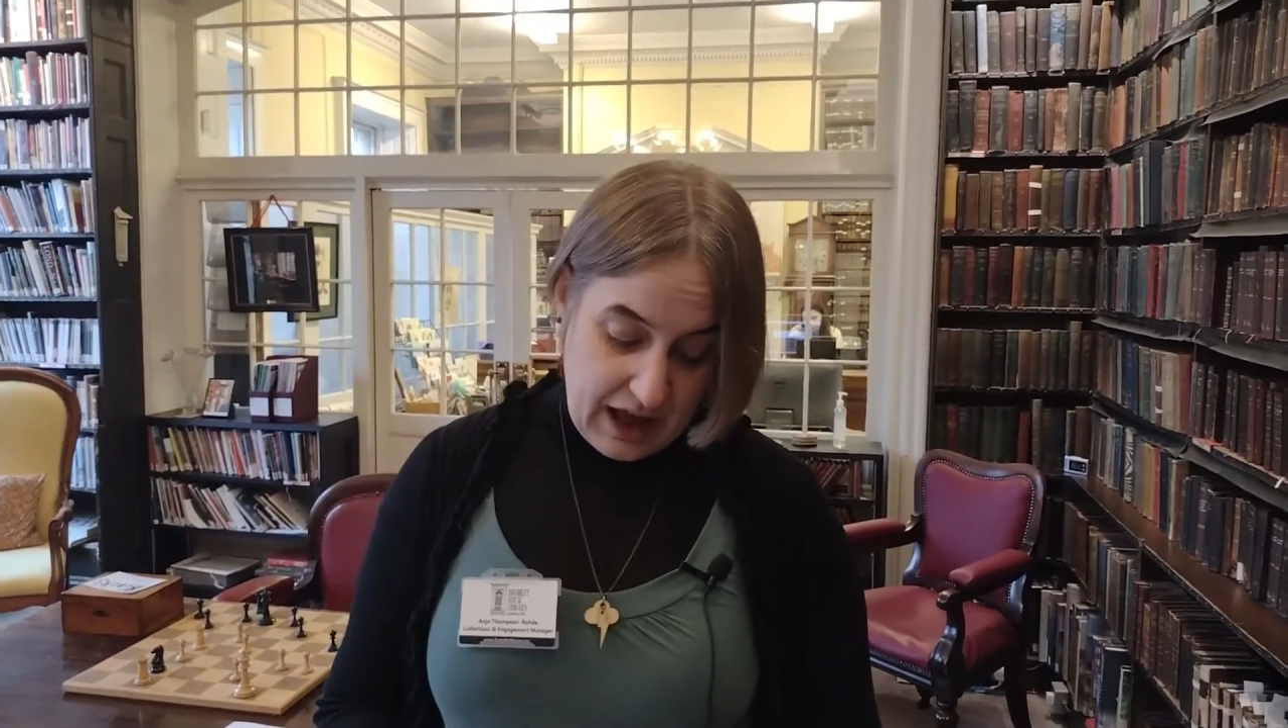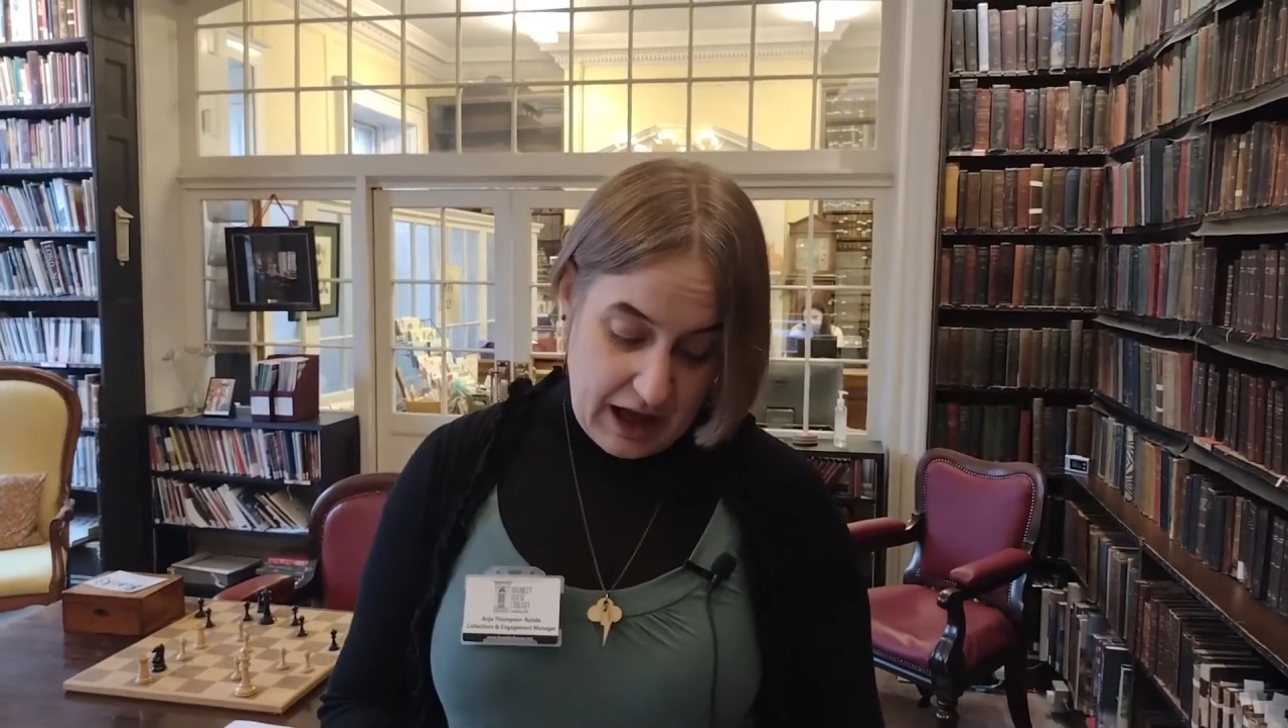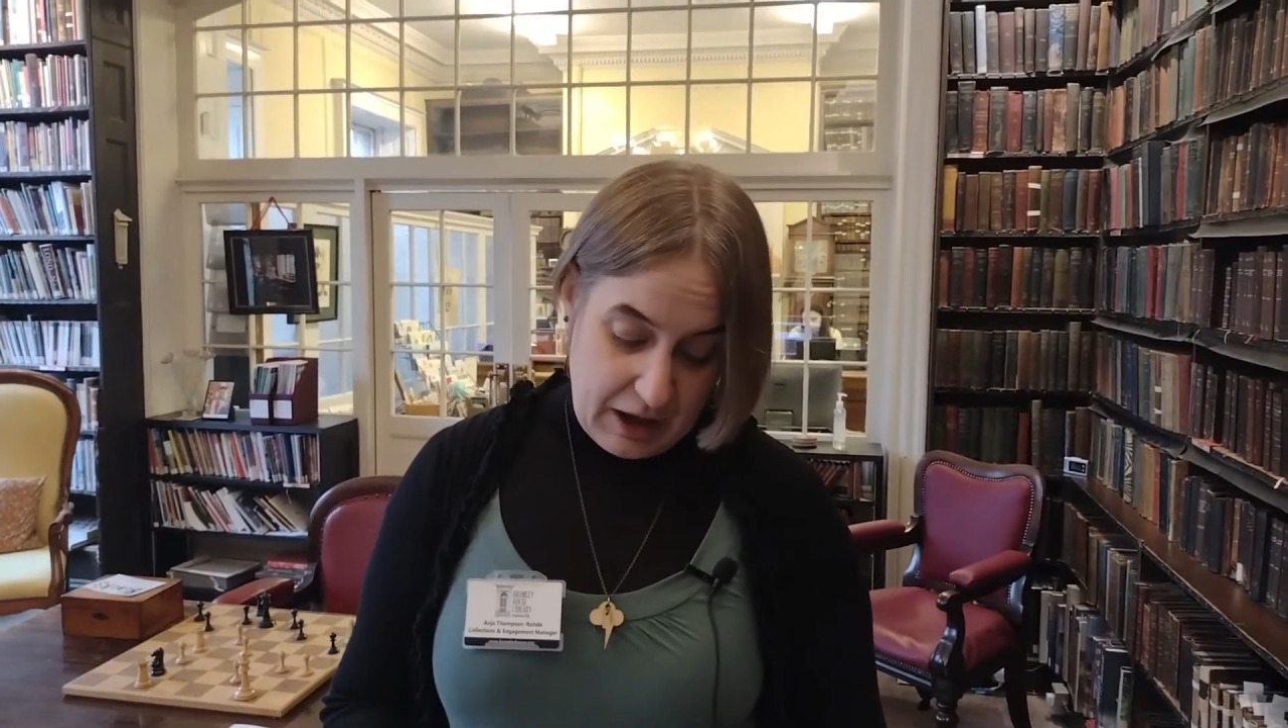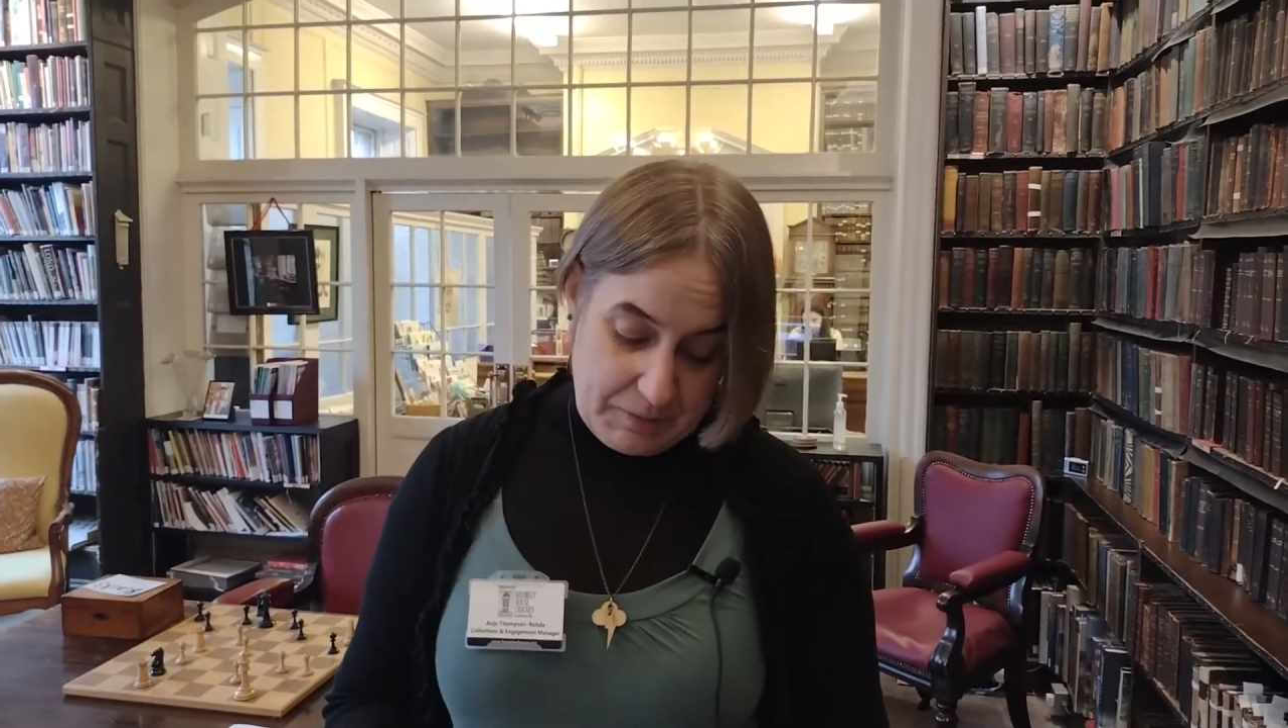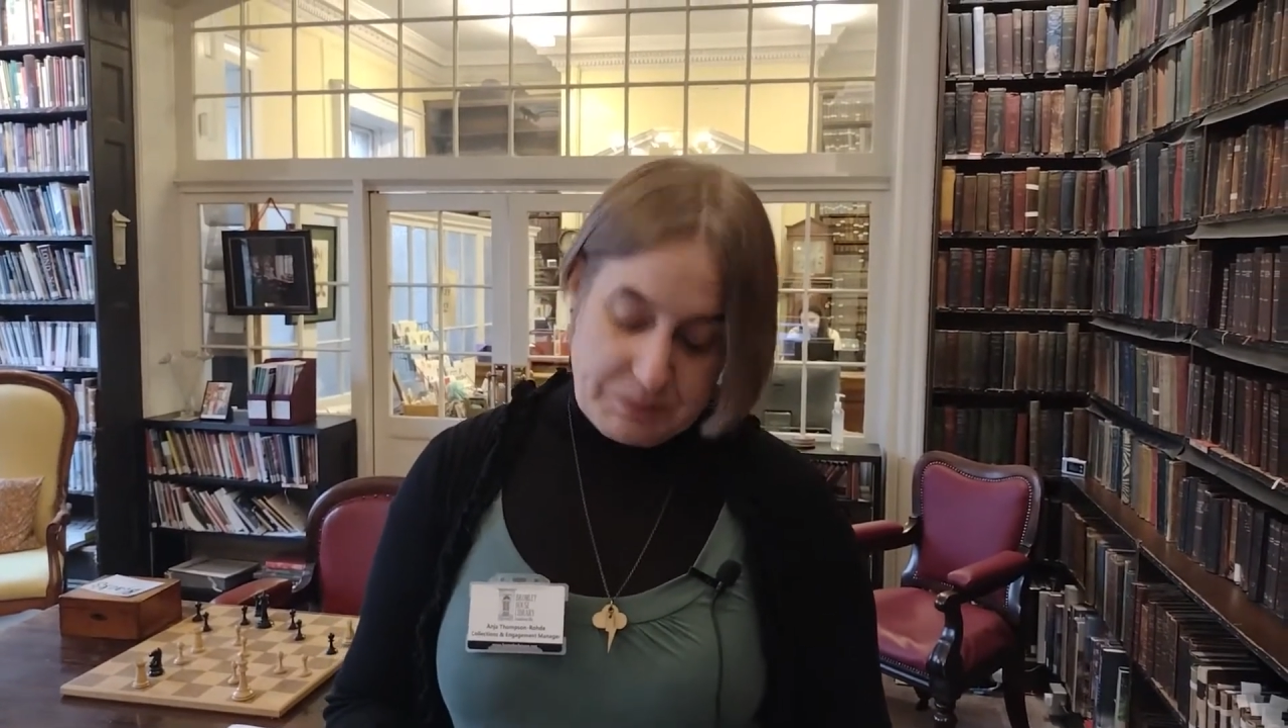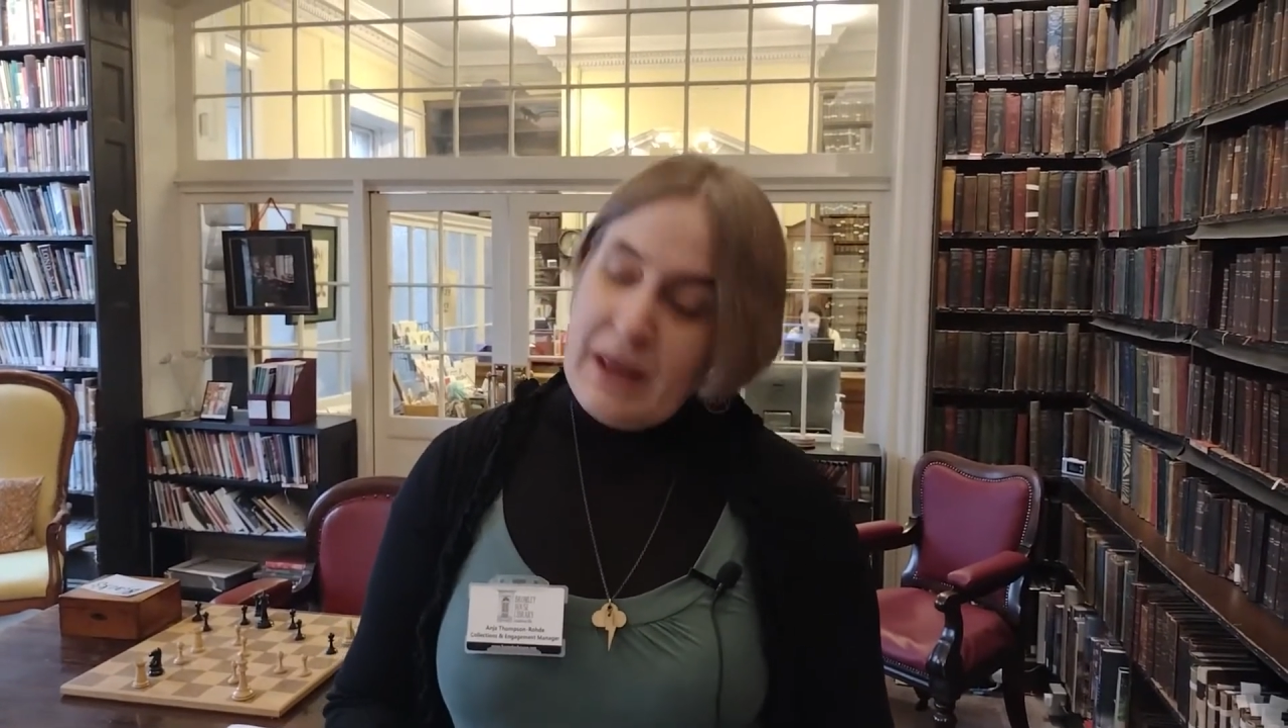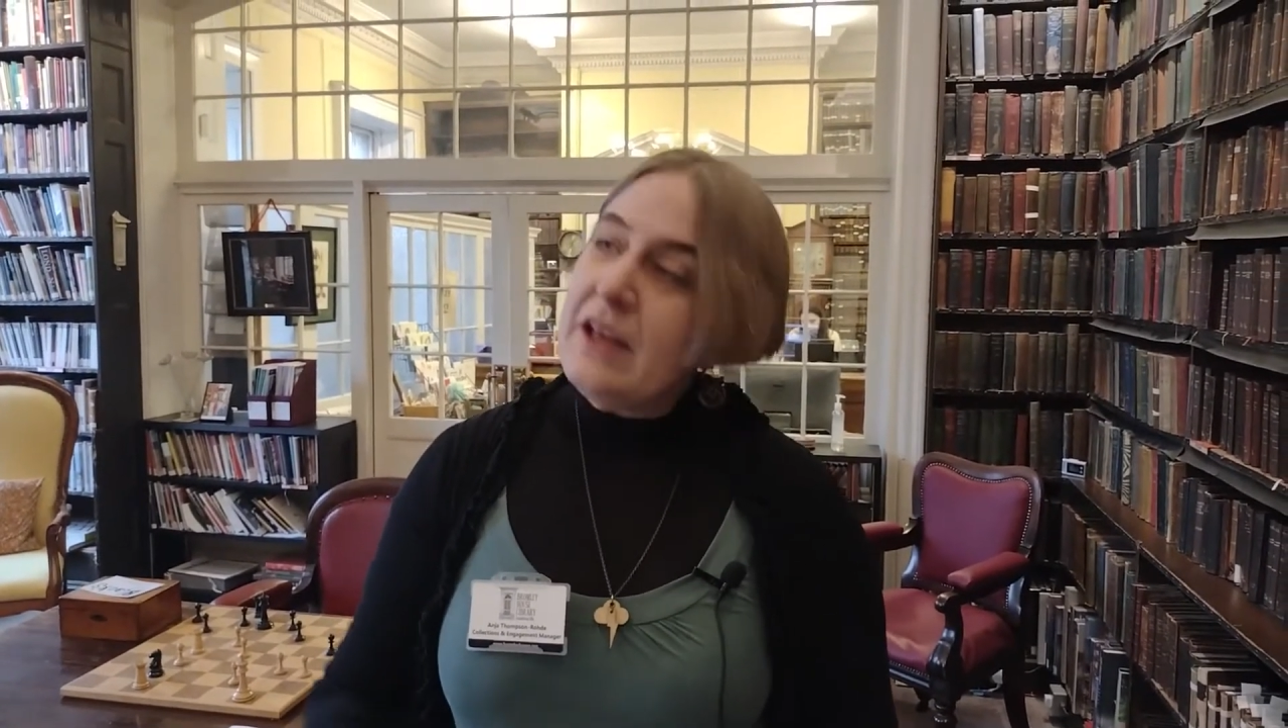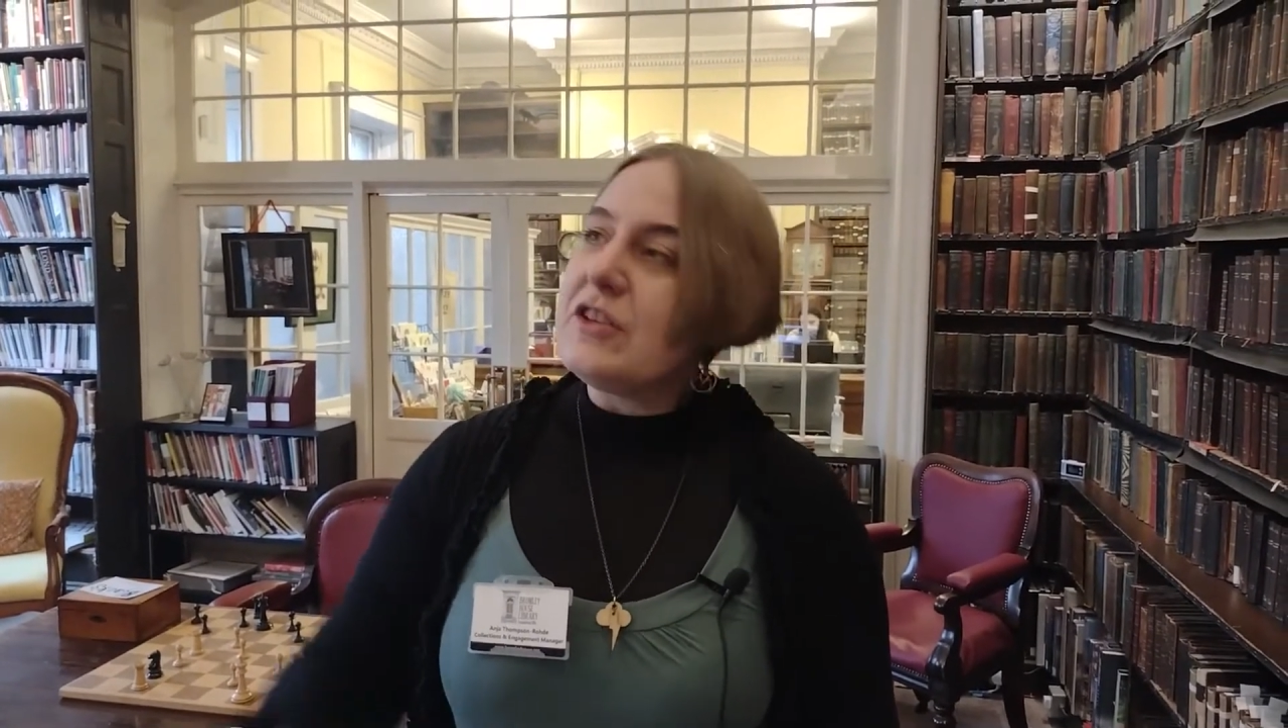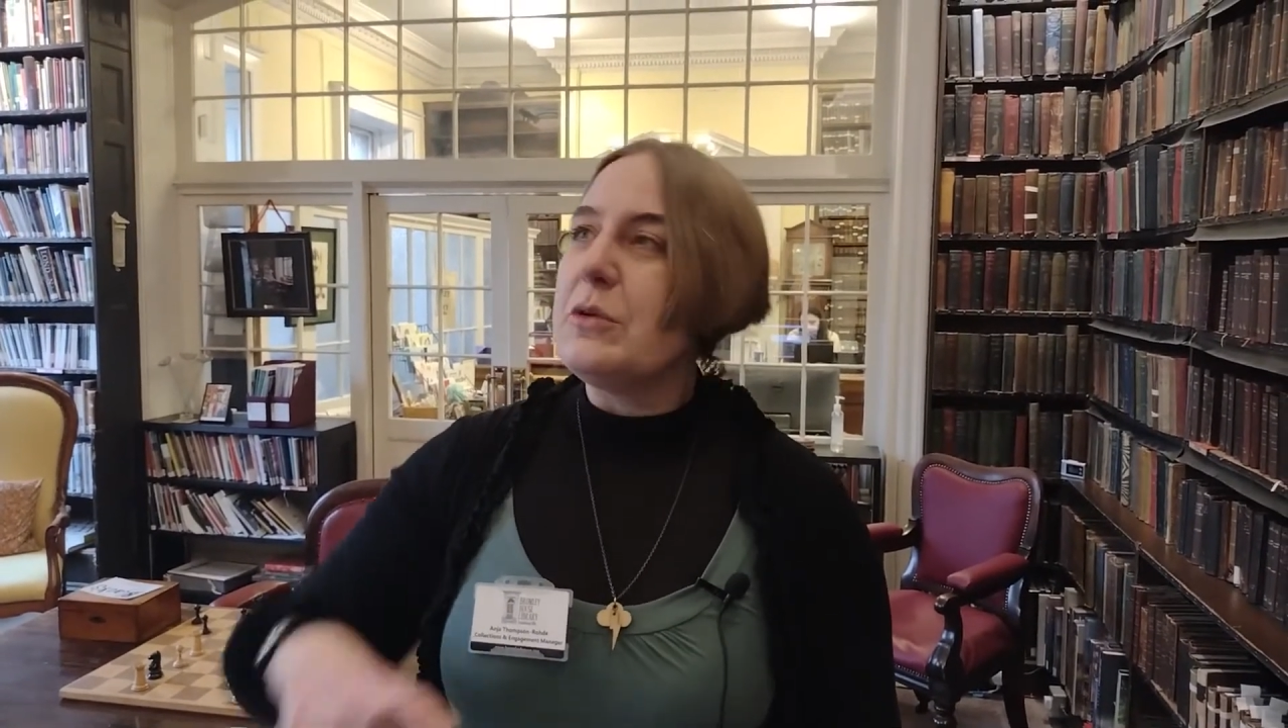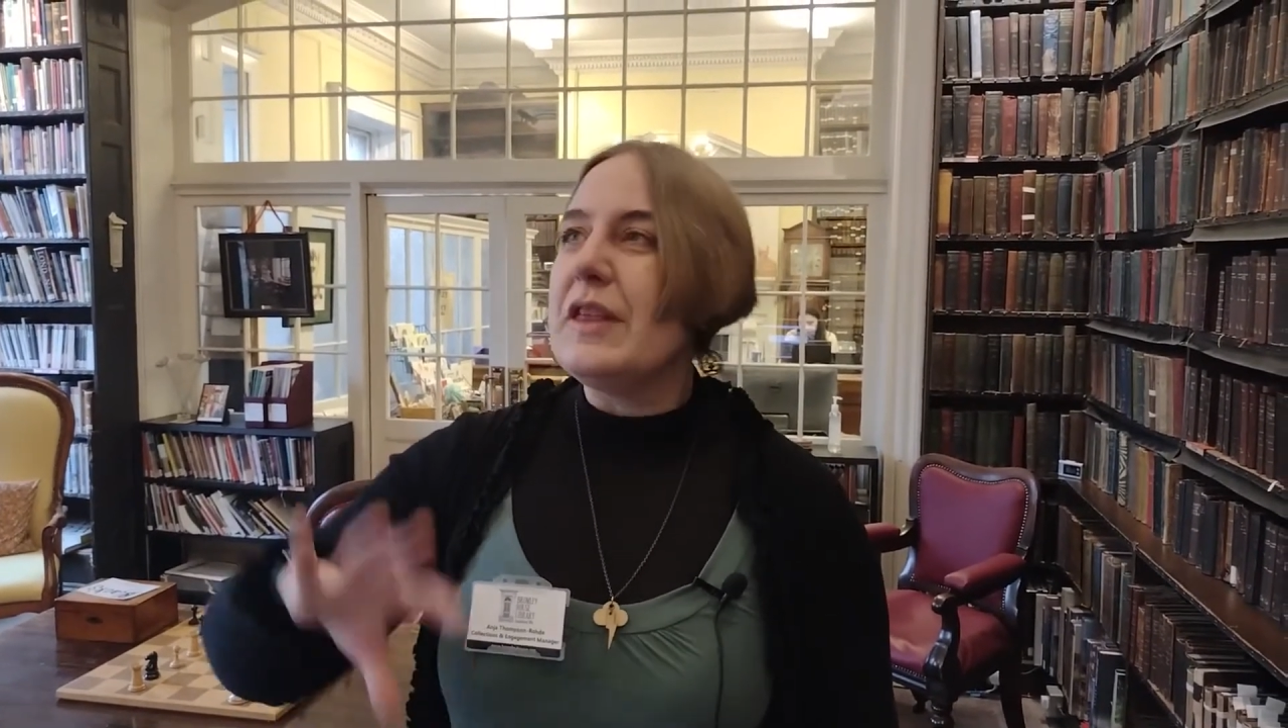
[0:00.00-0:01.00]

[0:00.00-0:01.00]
So